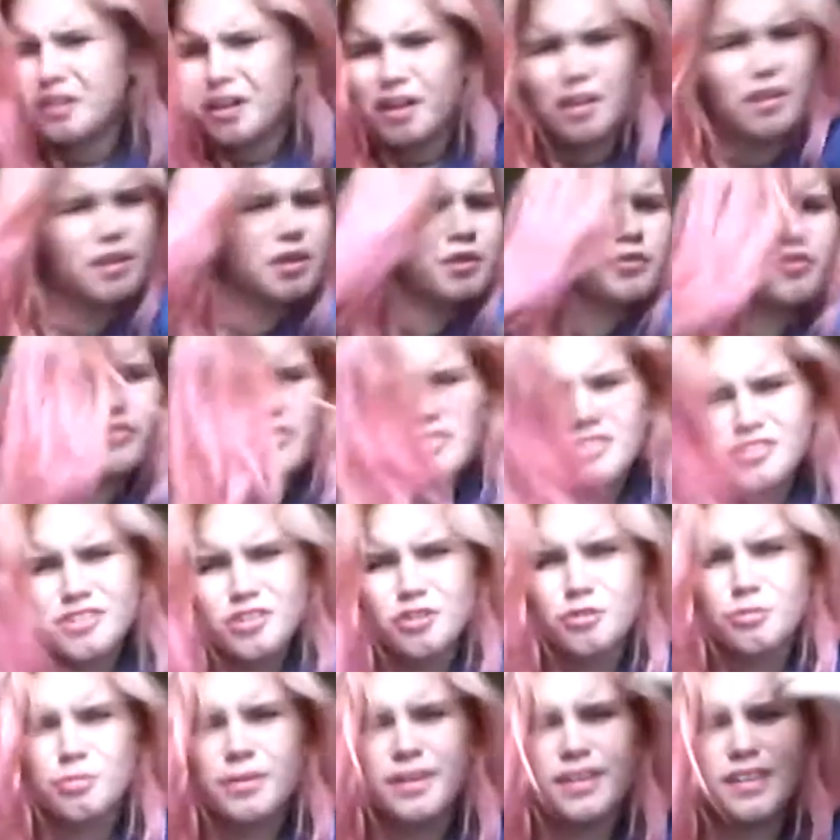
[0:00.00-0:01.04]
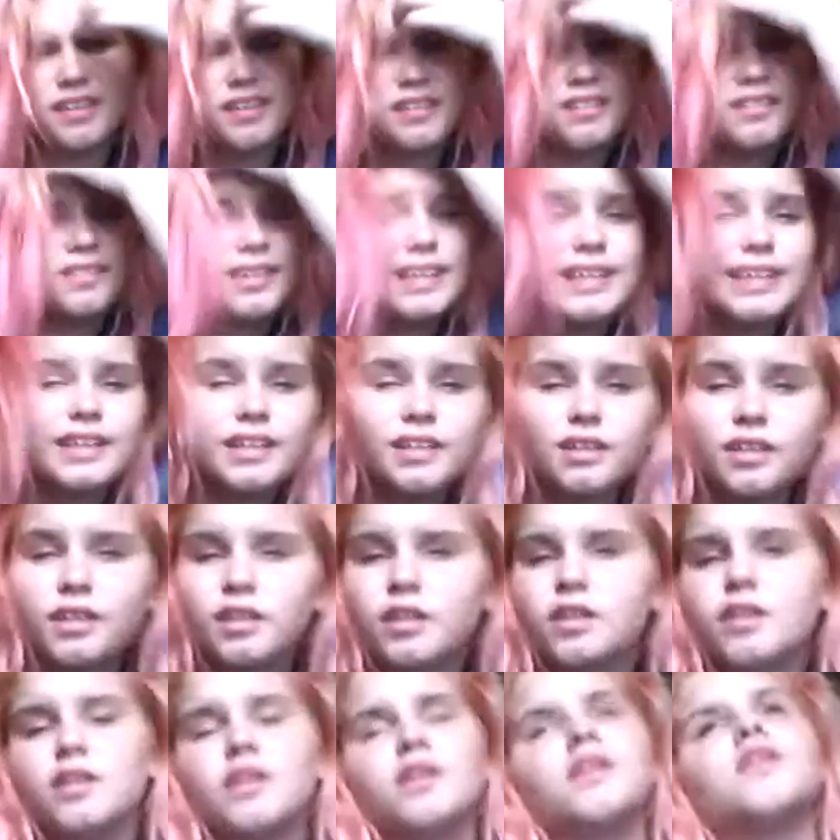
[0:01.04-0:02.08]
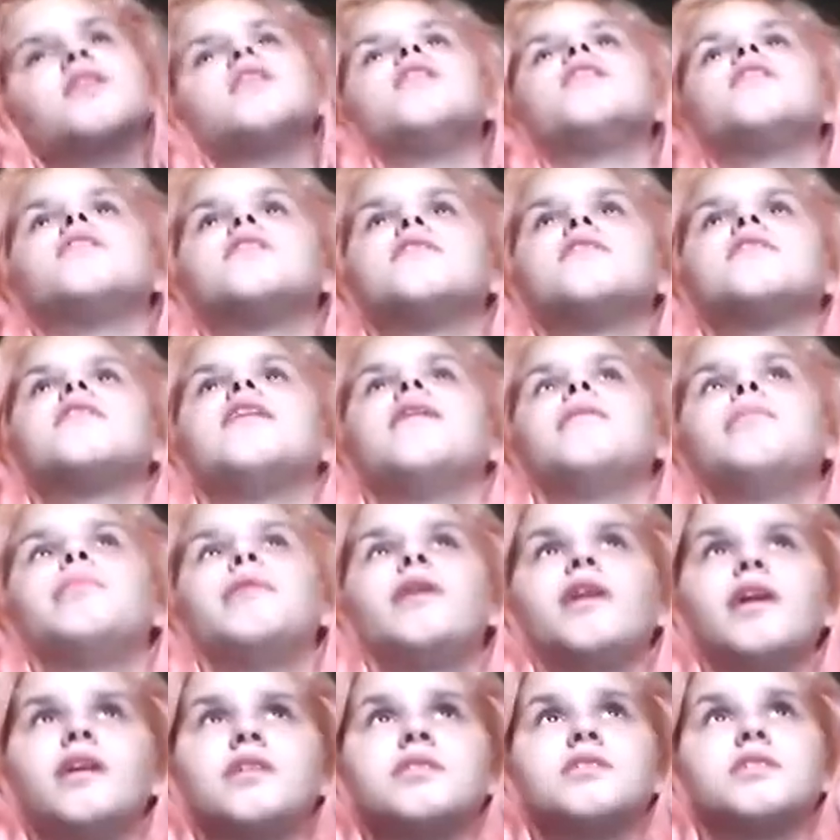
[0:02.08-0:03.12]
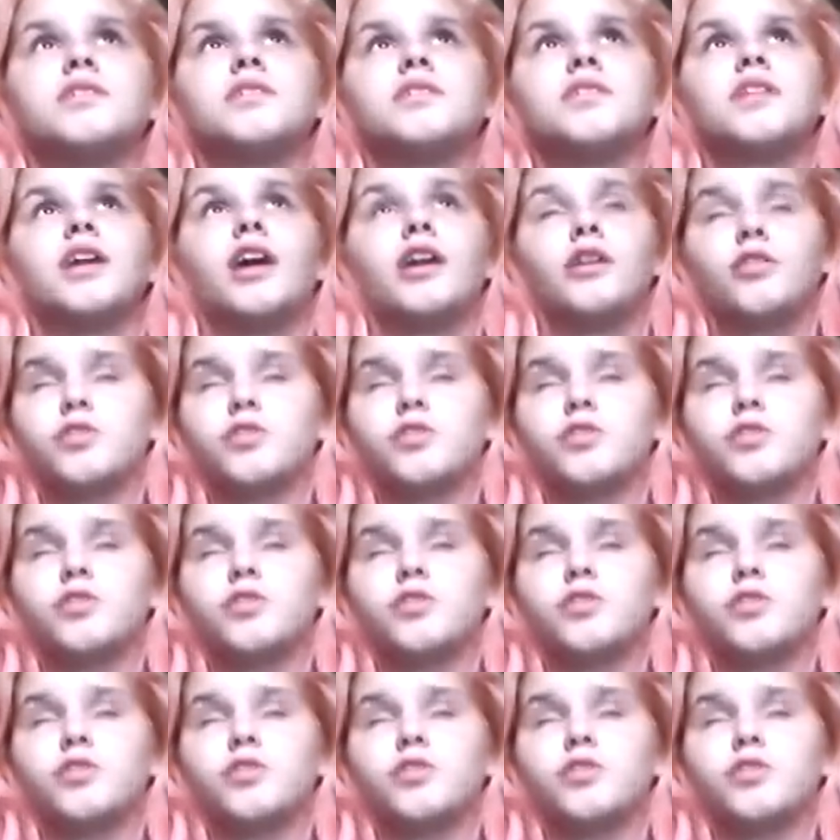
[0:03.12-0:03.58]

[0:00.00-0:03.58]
are you stupid? Like, that person that